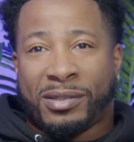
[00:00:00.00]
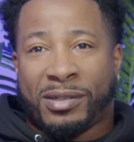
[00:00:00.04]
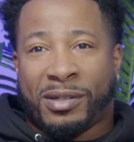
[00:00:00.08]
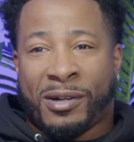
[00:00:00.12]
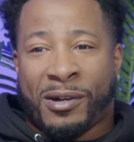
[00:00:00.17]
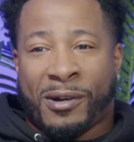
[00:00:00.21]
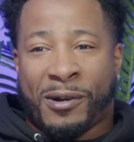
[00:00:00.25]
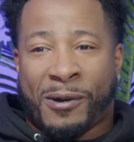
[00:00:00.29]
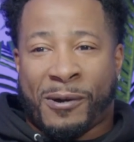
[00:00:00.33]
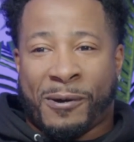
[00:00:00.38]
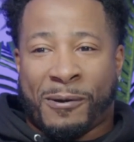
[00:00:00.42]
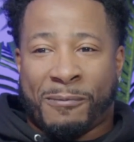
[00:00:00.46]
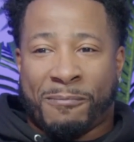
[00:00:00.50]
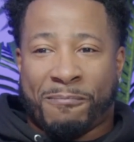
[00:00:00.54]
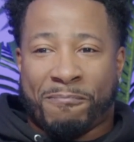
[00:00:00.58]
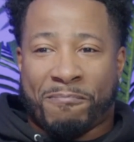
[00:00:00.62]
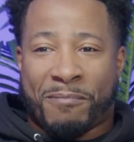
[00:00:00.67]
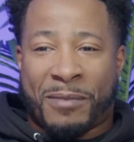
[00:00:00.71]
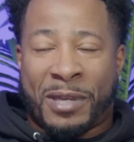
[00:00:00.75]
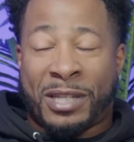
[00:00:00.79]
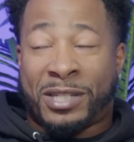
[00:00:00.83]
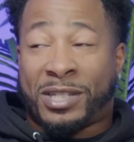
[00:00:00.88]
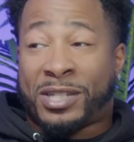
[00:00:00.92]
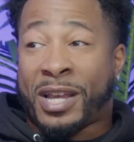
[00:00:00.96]
um,
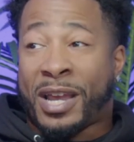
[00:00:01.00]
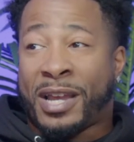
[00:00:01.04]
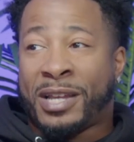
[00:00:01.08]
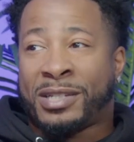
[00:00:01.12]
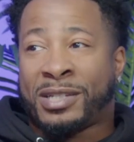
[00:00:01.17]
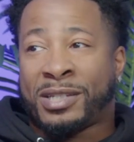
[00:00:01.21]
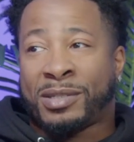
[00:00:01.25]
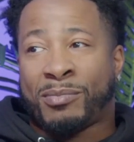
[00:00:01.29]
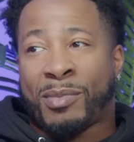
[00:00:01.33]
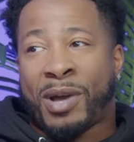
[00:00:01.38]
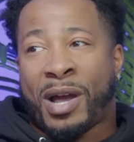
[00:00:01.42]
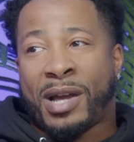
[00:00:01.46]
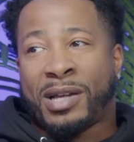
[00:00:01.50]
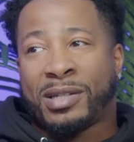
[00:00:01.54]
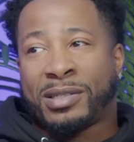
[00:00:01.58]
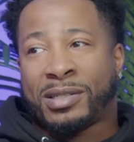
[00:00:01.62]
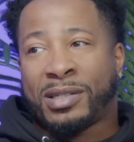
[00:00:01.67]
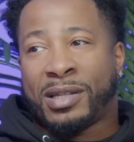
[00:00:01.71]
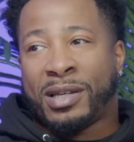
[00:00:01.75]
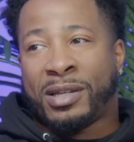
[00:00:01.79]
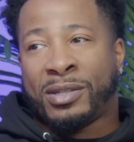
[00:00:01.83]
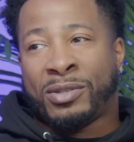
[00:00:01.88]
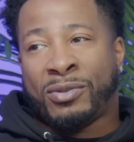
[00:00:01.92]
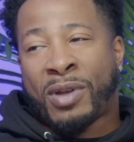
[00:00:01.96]
it changes
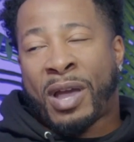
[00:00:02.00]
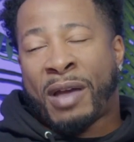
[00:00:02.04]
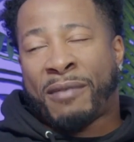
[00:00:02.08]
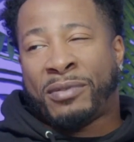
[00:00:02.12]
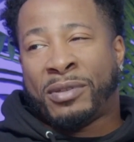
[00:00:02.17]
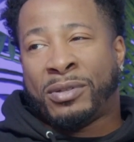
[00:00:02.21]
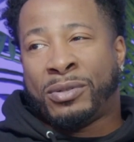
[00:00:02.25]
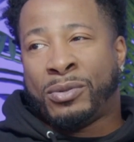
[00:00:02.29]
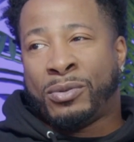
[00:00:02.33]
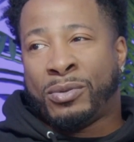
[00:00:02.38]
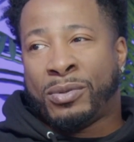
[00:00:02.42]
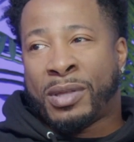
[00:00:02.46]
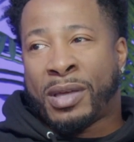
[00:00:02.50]
mindset, and you have to do